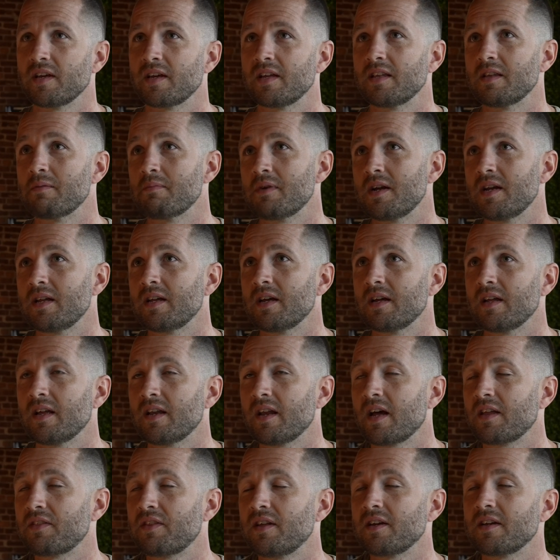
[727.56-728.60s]
in the immediate, and
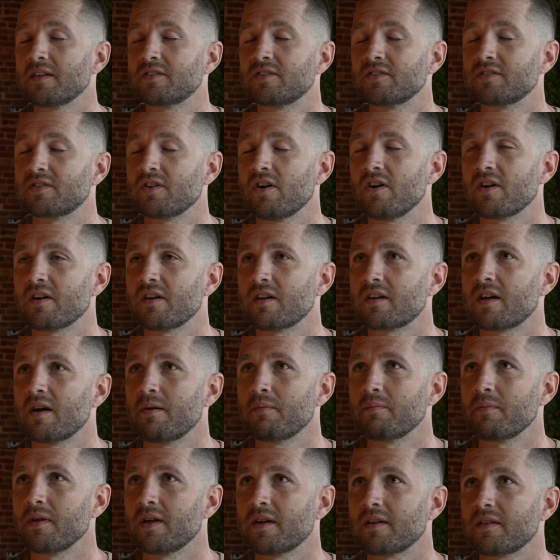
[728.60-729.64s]
I think it's just all gonna
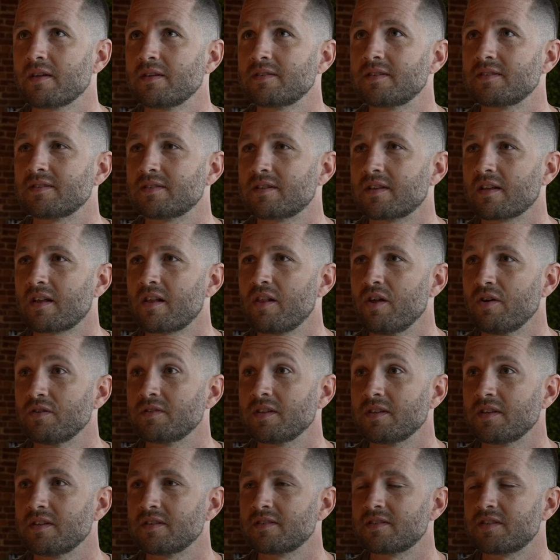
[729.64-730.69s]
come like, this is
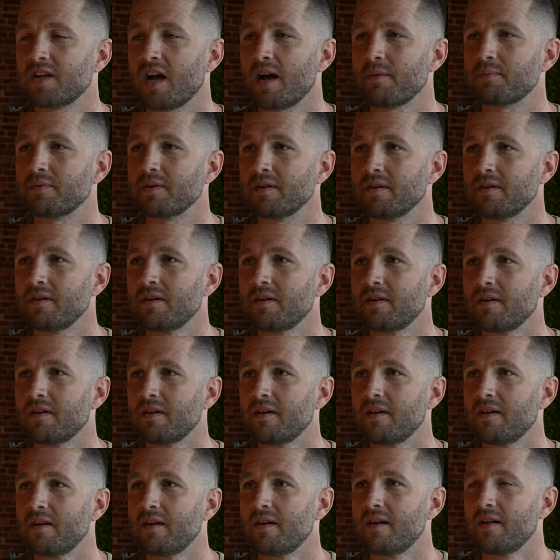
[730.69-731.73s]
closing this chapter.
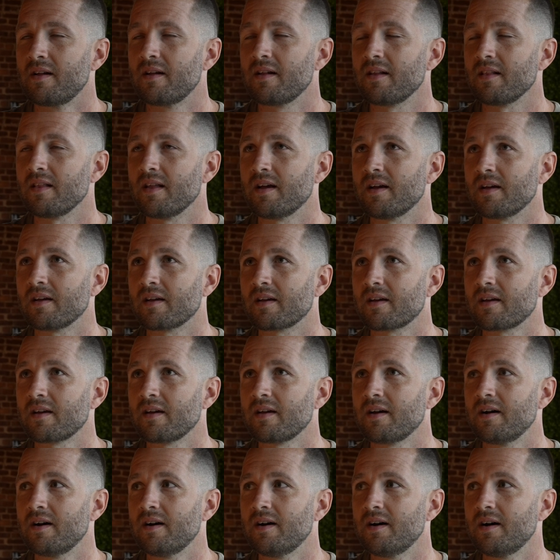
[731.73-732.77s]
Like,
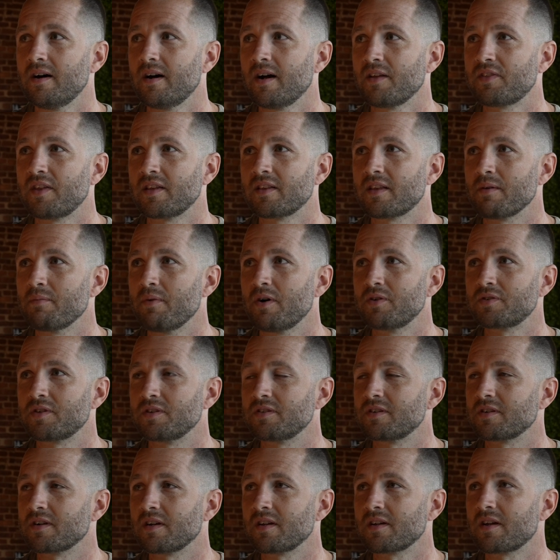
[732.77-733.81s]
I think the emotions
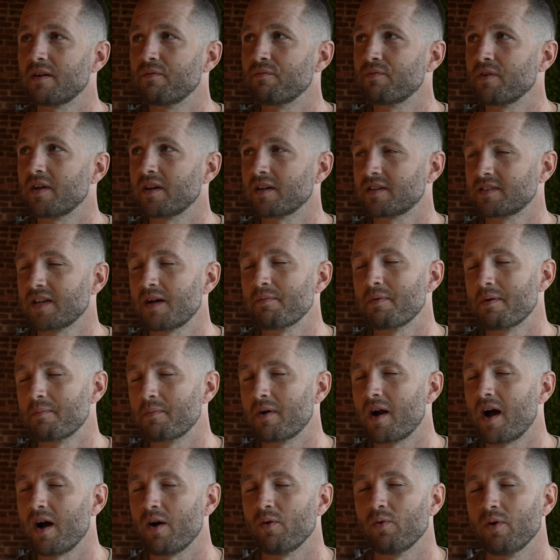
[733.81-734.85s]
are gonna come flooding, because I remember
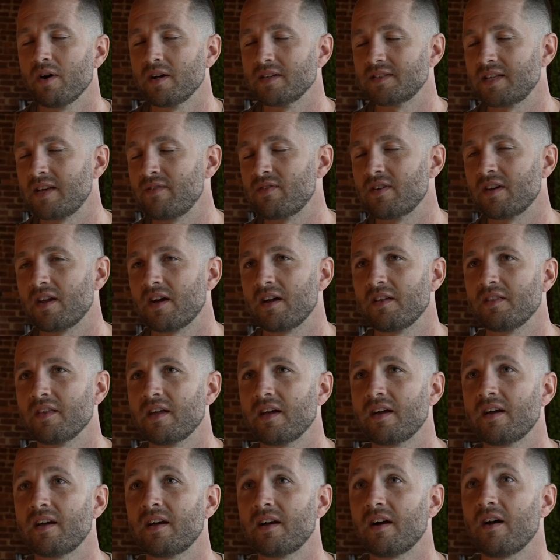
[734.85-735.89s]
how it was even on
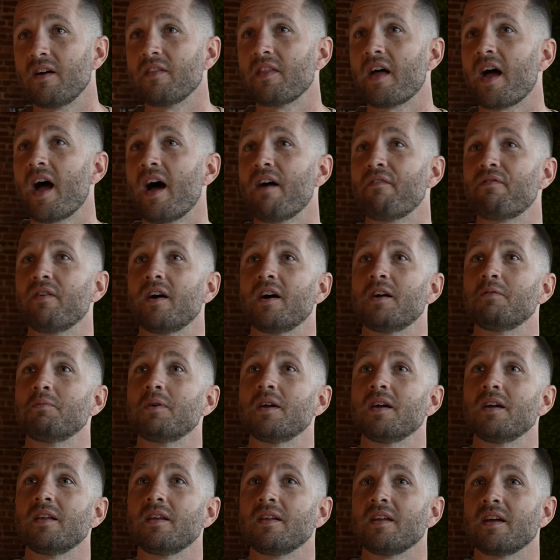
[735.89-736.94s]
the half
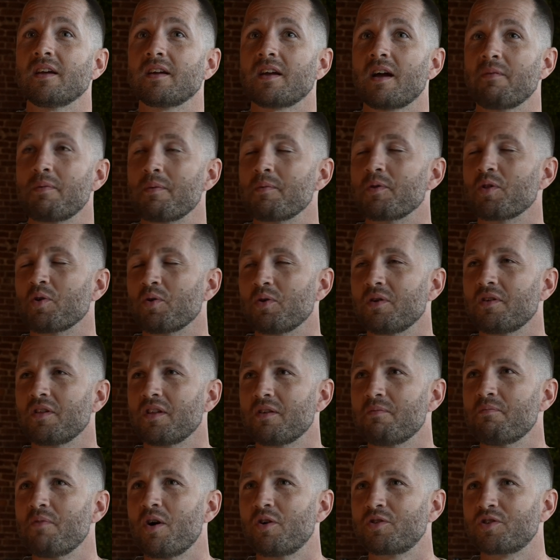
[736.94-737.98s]
Ironman. Like, I remember the
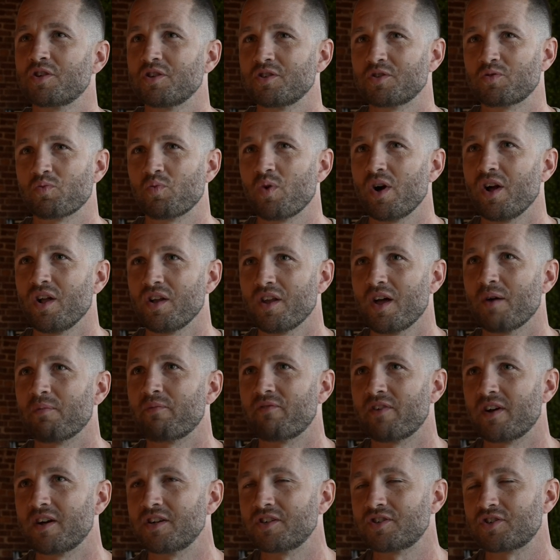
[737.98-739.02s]
emotions welled up
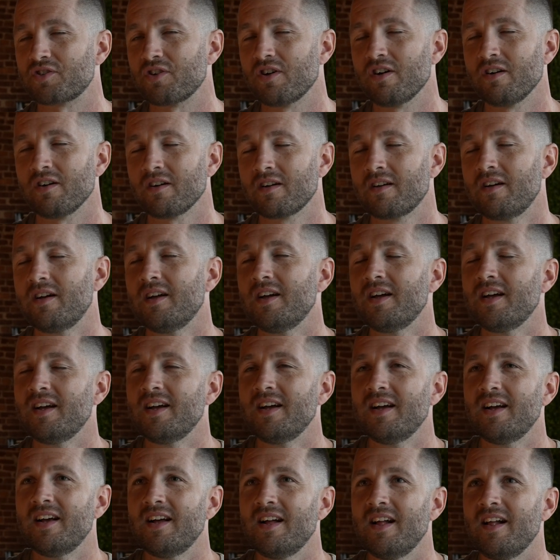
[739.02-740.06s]
very strong,
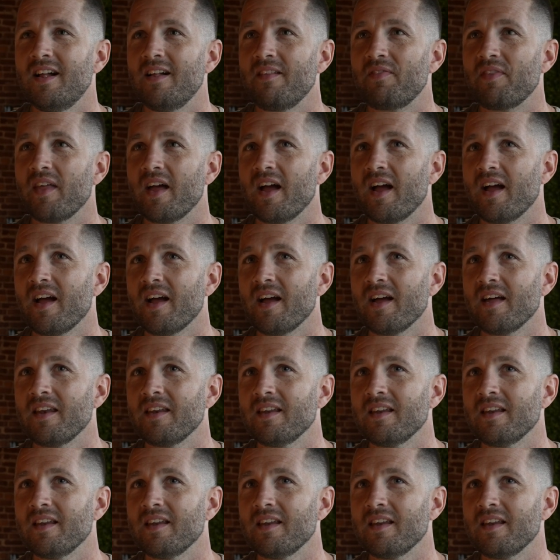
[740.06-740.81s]
and